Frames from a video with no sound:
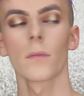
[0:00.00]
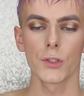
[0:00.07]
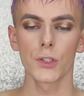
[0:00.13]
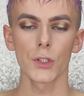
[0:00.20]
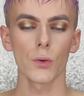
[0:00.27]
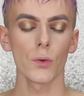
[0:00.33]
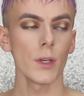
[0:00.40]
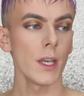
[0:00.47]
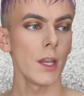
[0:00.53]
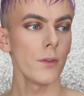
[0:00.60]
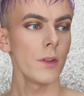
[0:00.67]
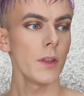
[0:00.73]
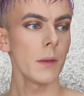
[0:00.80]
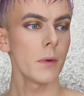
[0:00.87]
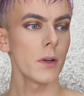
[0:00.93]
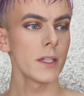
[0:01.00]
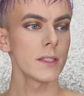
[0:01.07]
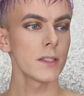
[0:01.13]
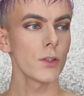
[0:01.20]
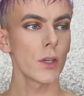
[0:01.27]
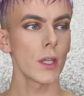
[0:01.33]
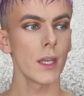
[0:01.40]
So now that the
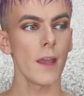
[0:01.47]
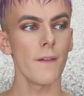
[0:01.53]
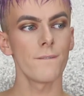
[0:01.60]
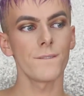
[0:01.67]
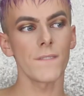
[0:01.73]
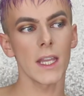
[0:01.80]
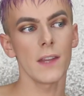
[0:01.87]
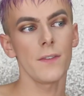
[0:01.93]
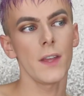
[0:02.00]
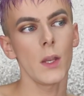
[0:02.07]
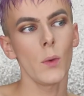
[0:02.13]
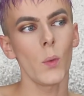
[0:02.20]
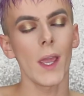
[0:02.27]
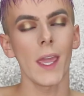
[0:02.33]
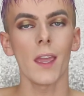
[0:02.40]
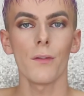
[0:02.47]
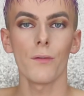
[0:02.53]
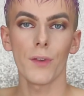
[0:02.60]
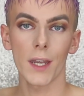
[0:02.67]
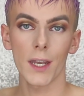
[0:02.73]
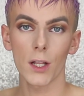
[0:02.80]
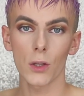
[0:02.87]
body's looking very, very wet and
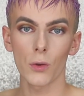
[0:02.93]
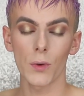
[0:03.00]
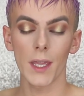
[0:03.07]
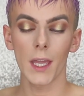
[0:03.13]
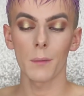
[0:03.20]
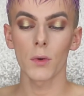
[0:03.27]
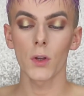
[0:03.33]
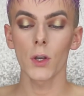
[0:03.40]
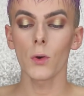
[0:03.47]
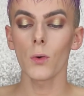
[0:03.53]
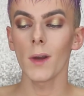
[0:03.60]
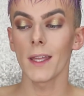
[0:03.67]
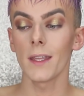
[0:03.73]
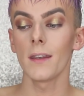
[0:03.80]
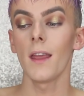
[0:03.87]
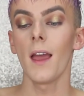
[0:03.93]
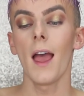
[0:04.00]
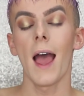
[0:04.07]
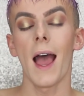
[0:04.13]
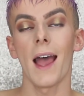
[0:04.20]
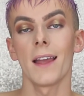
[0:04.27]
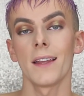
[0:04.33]
very glowy, I'm going to go in
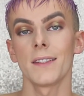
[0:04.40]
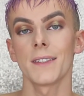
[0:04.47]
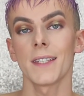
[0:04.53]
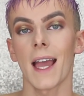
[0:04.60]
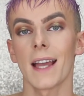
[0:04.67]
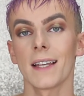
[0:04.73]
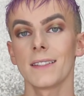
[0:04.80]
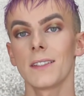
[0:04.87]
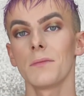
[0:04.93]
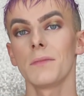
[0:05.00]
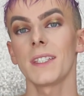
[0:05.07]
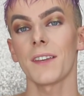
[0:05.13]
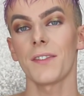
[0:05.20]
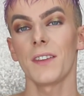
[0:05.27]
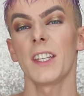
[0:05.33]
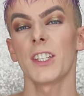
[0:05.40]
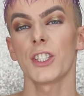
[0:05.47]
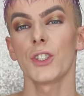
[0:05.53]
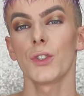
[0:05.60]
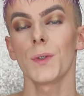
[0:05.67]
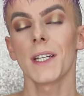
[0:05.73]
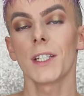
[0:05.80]
and add some
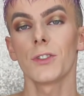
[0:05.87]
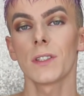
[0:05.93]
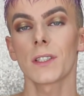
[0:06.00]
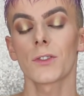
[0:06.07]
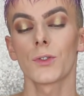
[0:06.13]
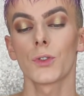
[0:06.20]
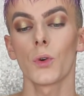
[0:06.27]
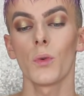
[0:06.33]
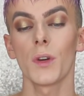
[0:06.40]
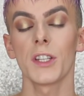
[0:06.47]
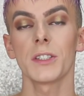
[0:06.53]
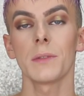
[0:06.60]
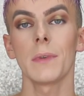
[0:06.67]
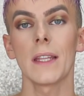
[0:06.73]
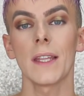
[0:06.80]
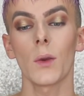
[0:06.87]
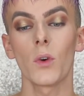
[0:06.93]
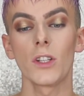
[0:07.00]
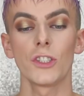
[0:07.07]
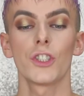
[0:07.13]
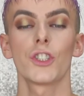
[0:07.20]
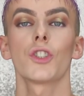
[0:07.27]
definition to it. I just don't want it to be like
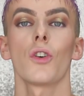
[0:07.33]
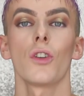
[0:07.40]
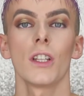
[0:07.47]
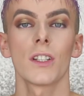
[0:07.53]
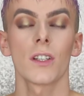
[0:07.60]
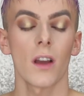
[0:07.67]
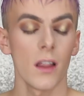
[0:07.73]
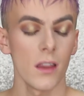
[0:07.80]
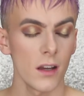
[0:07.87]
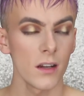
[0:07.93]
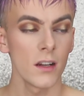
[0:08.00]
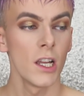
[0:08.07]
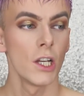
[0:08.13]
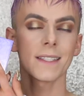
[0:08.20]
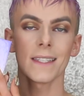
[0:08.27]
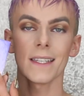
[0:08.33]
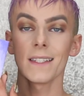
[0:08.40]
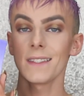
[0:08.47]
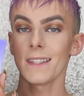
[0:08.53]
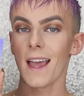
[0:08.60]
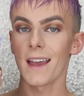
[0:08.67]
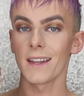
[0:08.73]
one solid colour. This
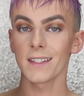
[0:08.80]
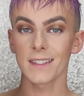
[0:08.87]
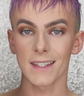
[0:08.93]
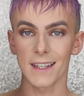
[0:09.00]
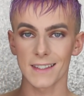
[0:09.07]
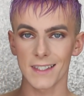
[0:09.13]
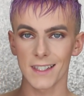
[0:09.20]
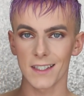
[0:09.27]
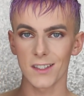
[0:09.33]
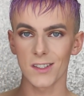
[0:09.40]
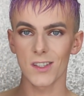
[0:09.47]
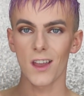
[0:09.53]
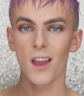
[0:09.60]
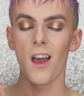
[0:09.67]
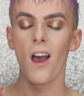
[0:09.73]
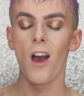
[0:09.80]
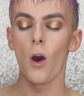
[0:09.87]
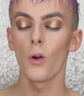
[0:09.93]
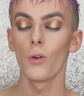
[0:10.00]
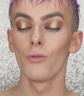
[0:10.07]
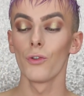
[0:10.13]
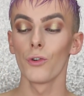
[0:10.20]
is Anastasia's
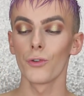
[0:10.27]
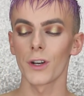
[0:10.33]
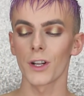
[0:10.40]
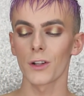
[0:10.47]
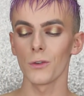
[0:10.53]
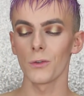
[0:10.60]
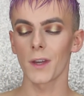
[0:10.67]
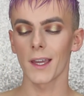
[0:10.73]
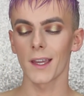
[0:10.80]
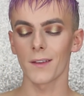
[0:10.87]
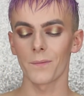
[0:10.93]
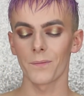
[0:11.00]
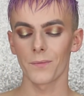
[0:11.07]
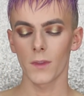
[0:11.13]
Aurora Glow Kit.